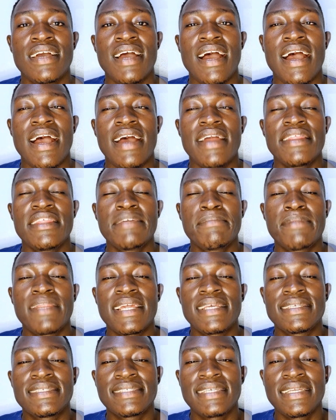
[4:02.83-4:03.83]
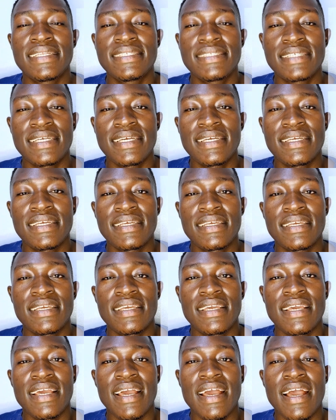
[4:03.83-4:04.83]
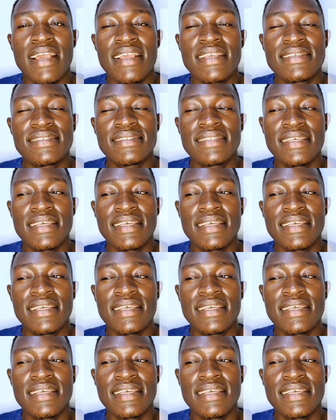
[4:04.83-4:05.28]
the placenta is